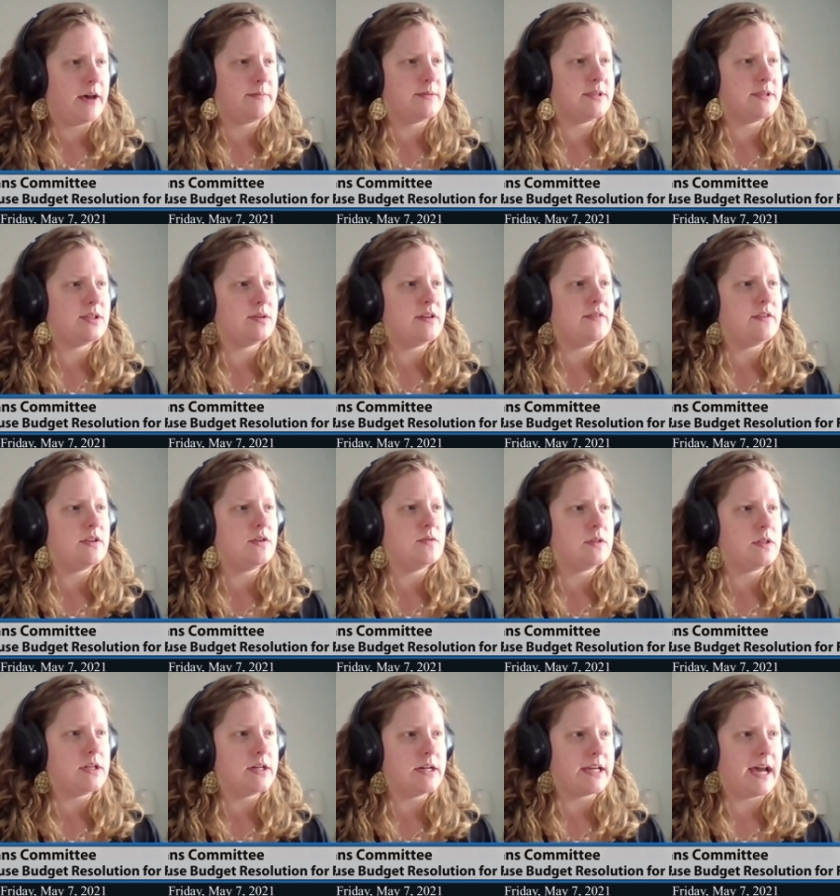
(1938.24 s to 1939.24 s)
So if you
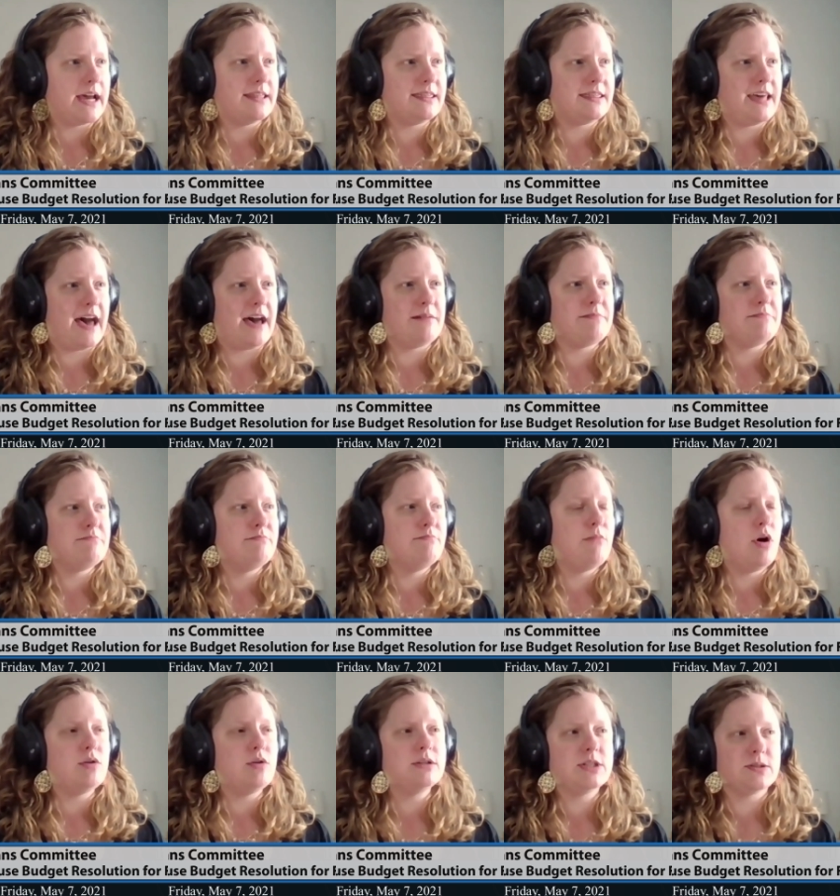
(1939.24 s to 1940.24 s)
look at that
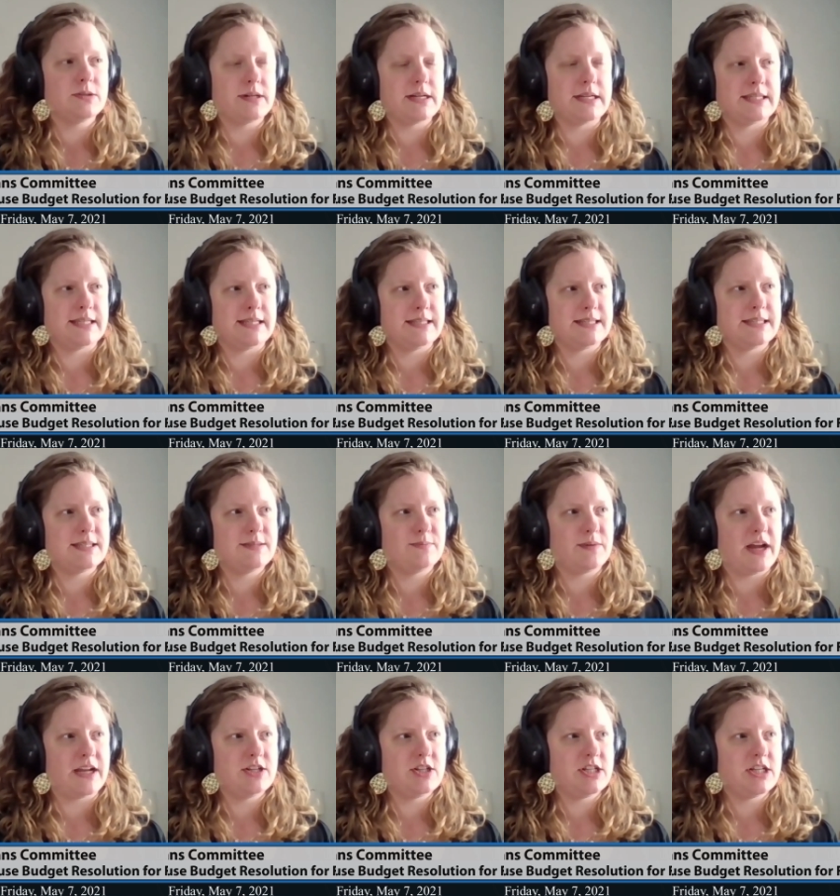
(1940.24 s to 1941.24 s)
most recent
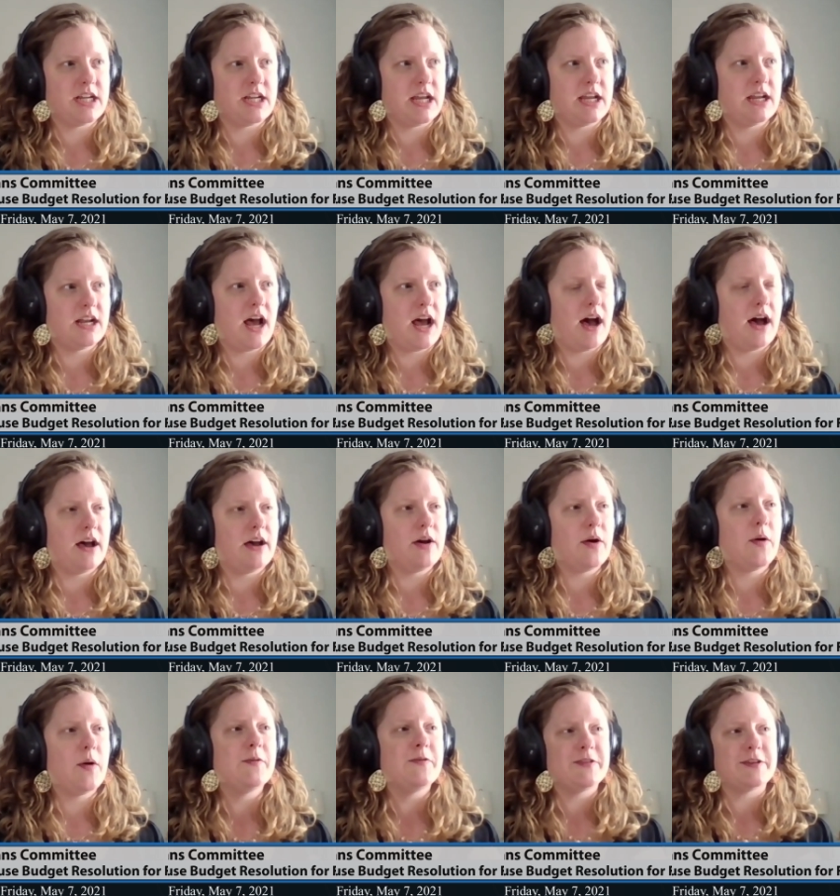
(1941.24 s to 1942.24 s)
spreadsheet,
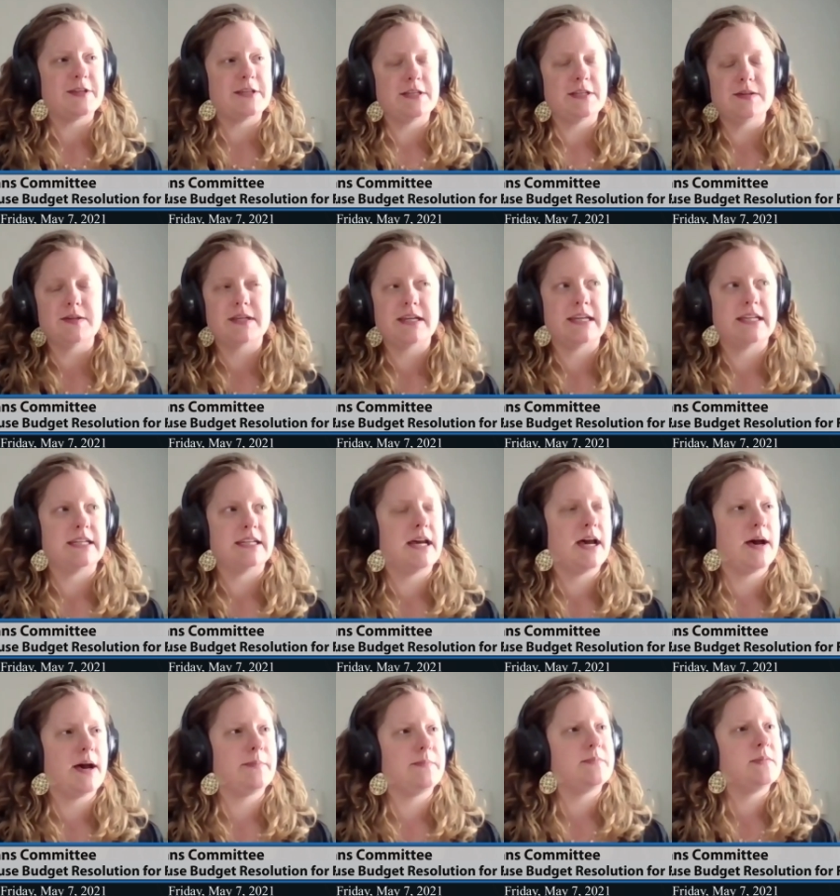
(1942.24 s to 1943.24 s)
hopefully you
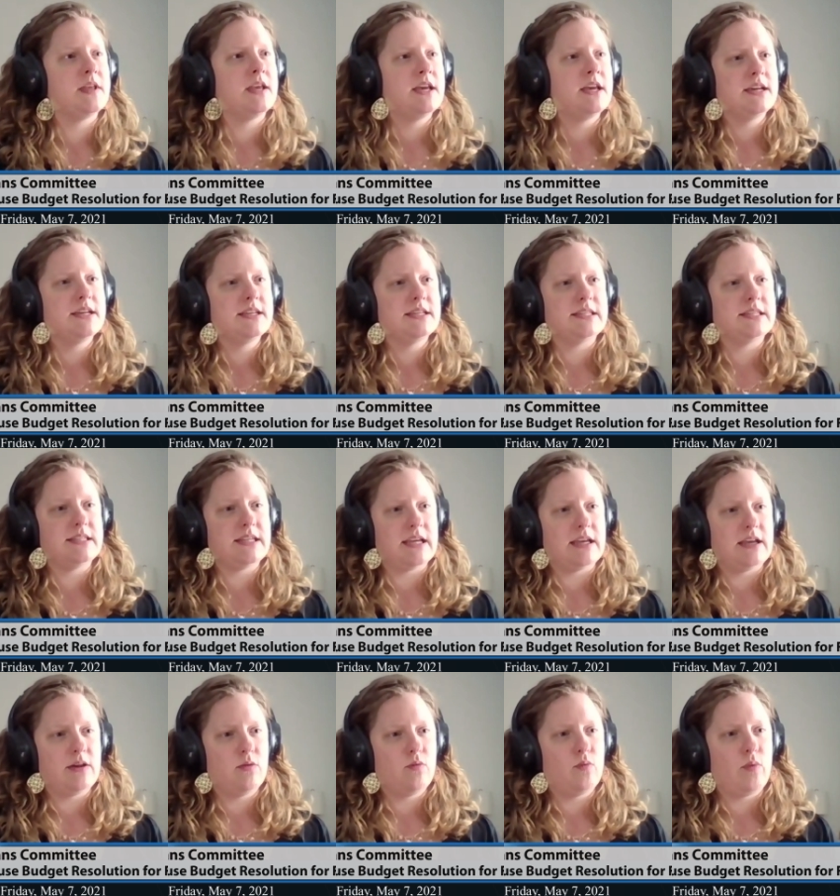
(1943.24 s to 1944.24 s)
can
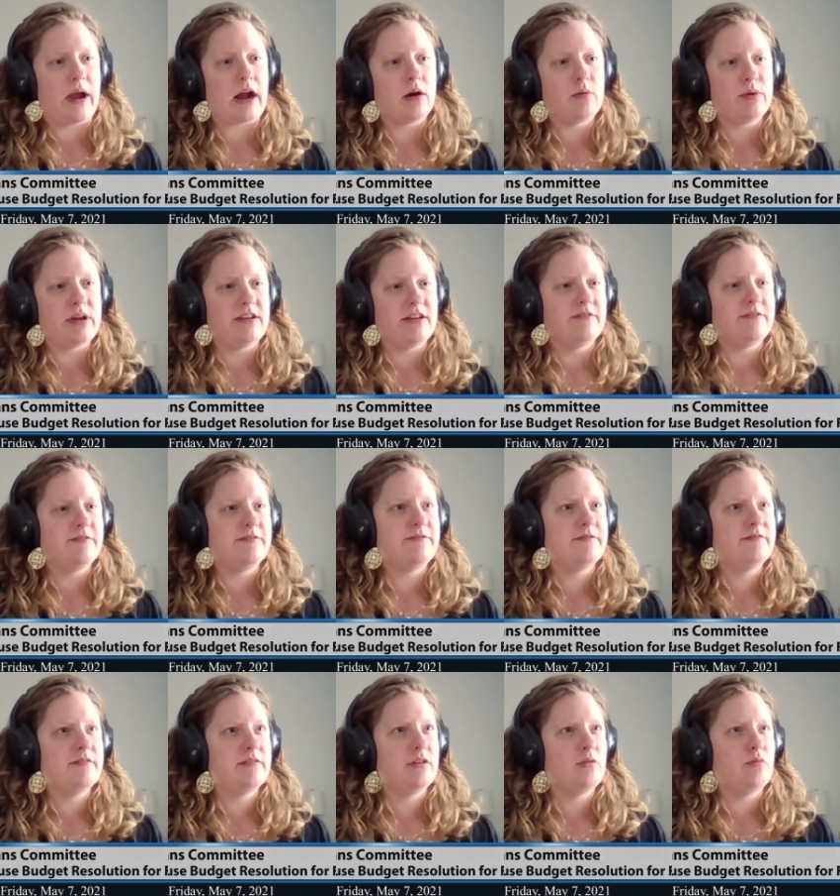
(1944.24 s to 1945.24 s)
see where we have
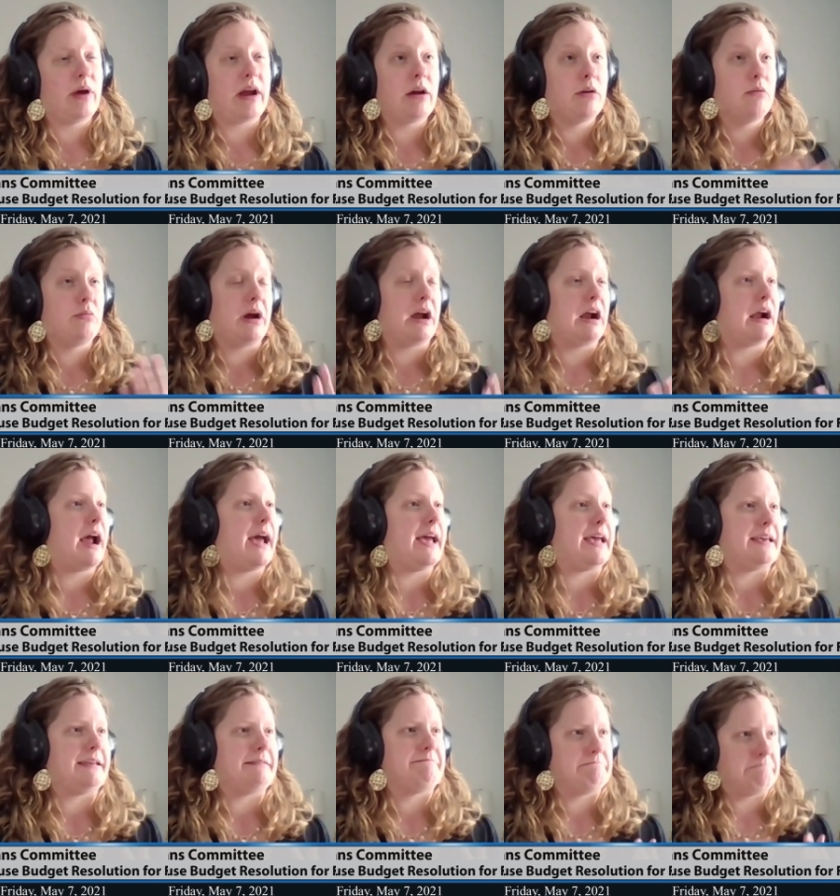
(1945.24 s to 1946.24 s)
where
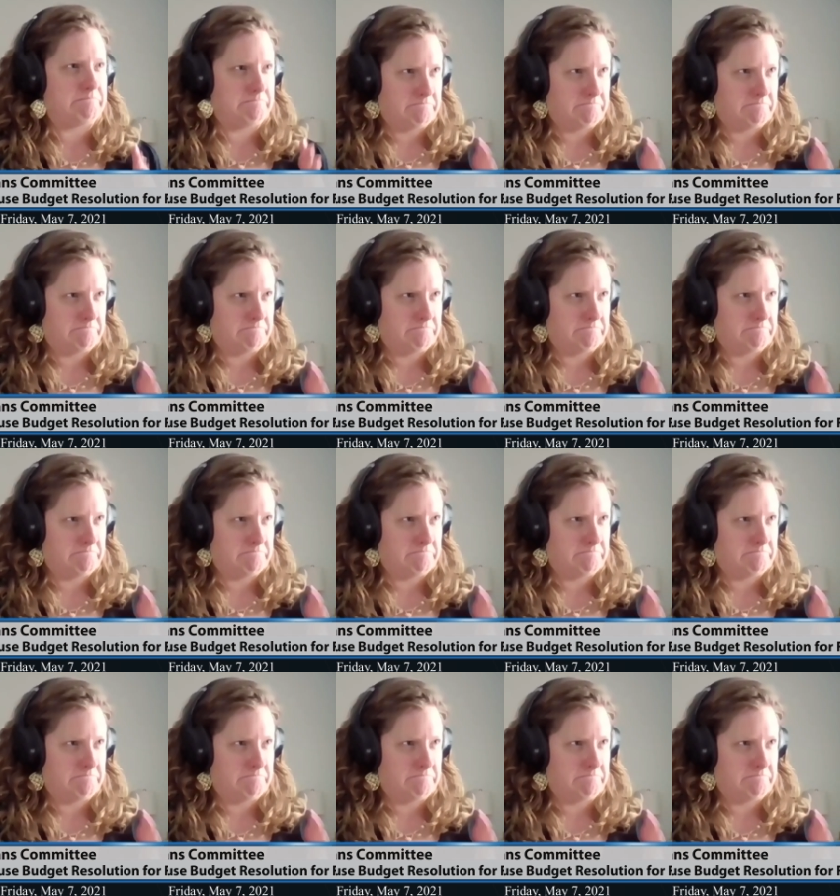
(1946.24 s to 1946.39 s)
I